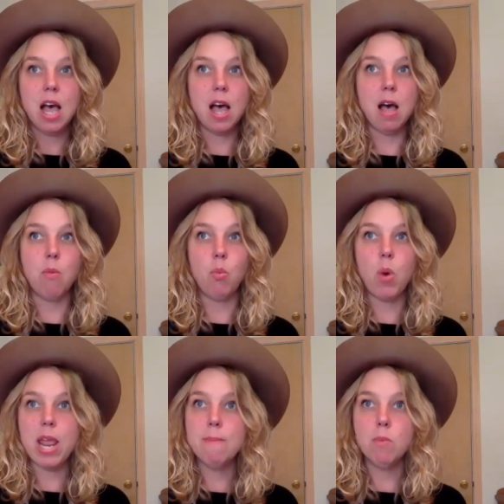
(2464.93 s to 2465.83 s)
Um,
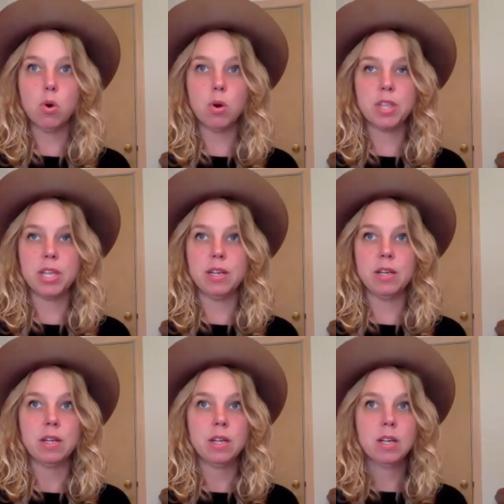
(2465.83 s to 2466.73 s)
way more
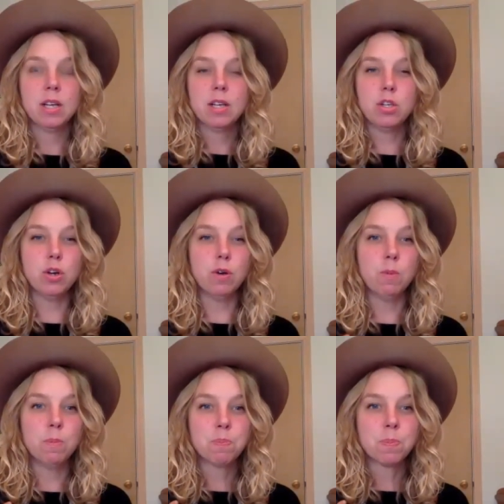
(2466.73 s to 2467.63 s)
than, you
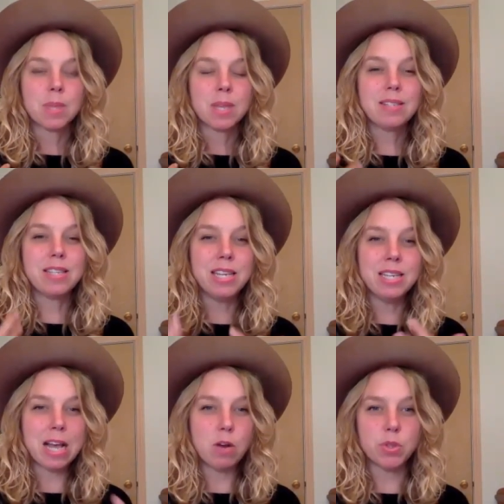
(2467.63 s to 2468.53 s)
know, sitting
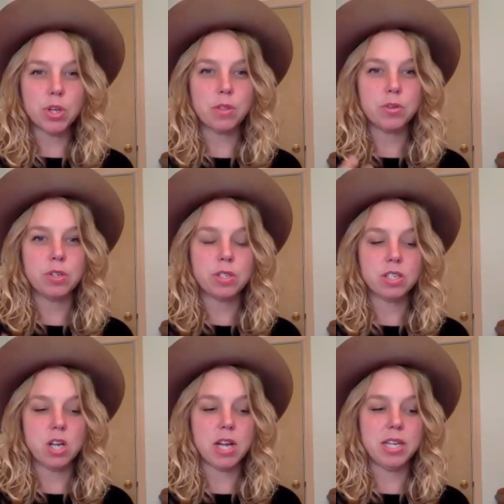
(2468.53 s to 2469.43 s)
down with authors and
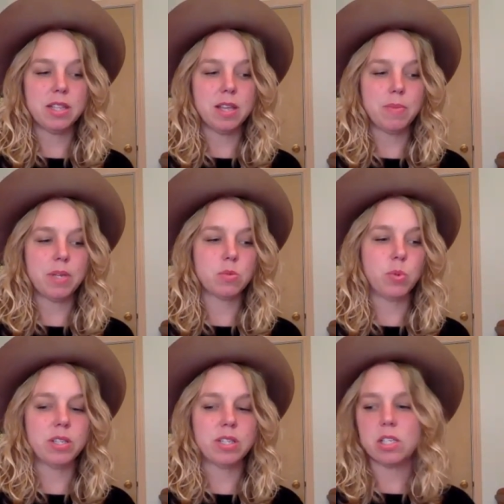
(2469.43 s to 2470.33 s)
talking to them because
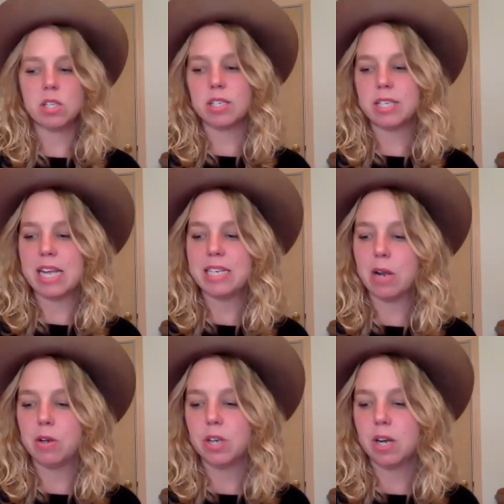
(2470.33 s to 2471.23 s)
once I sat
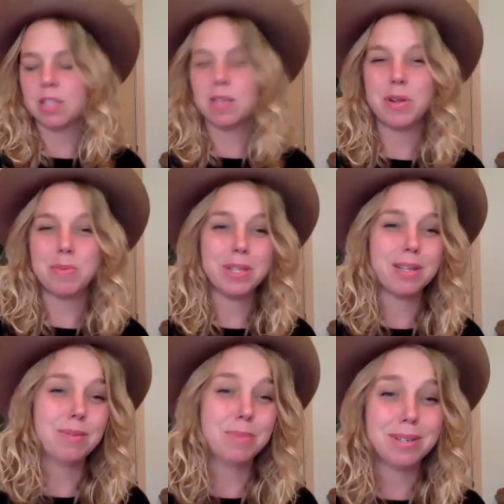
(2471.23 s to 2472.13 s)
down and talked to them, I'd be
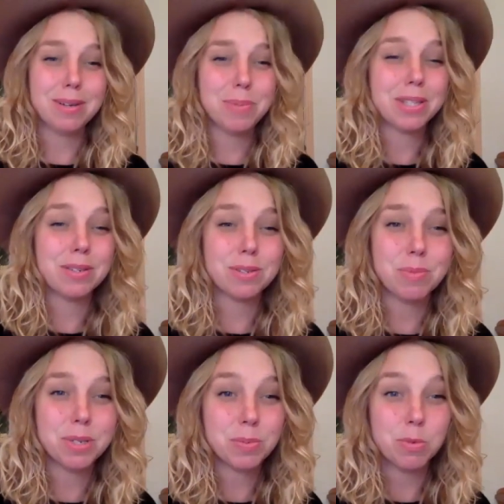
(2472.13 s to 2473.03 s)
like, oh my god, but they're so
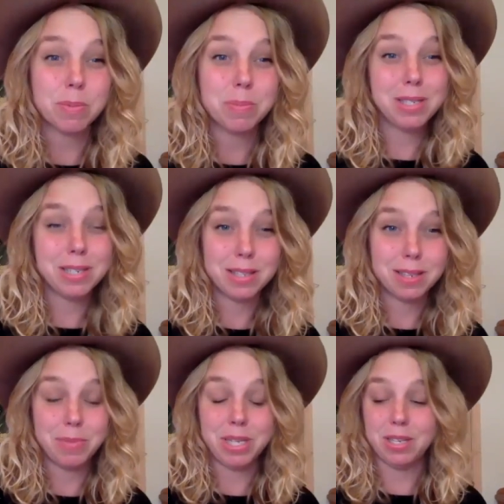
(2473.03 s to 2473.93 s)
much more amazing
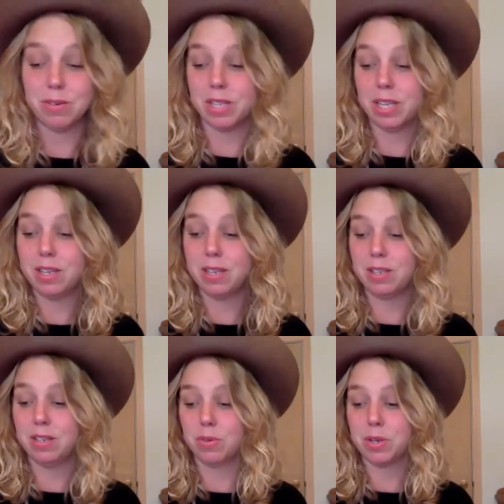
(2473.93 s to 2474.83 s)
than me, or they,
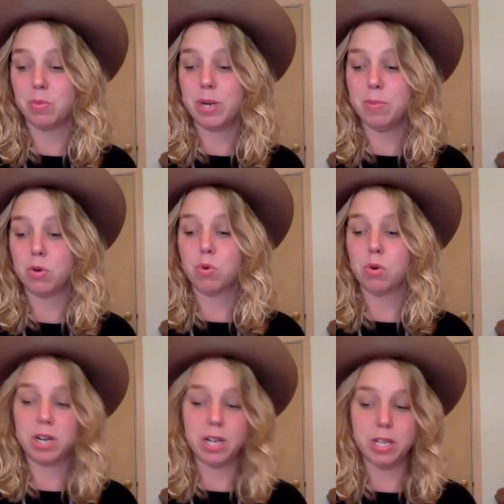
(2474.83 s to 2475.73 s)
you know, they're way more
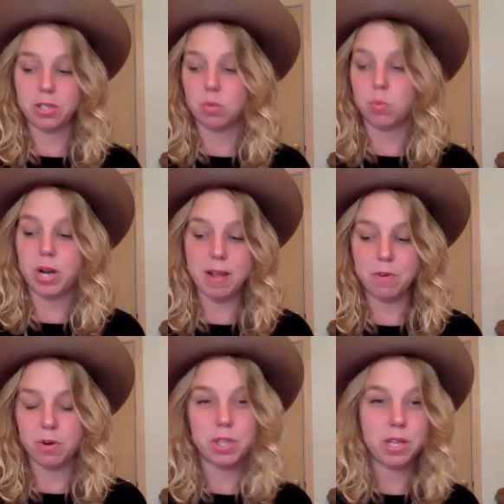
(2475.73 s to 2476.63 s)
organized, or whatever.